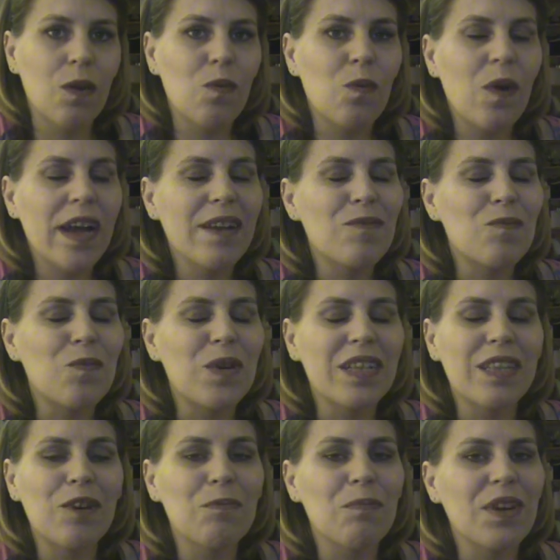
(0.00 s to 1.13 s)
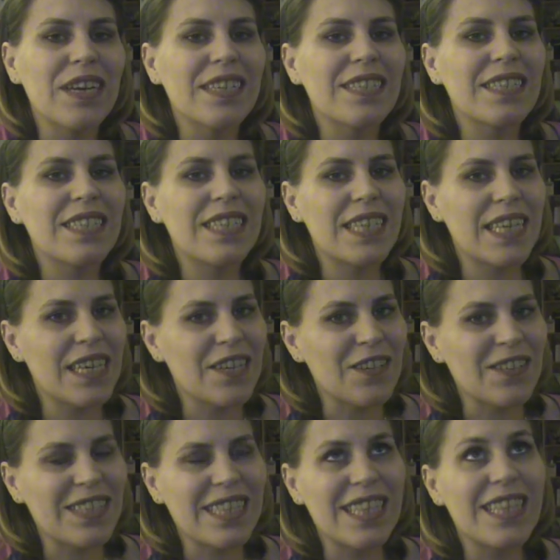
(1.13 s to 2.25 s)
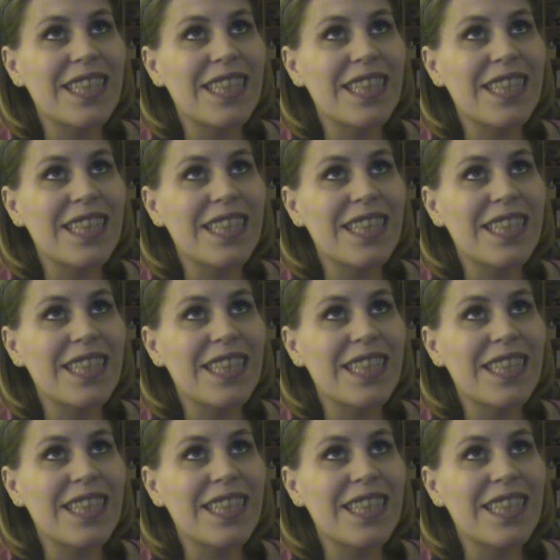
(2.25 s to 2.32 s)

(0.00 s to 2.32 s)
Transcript: White Willow brings tears.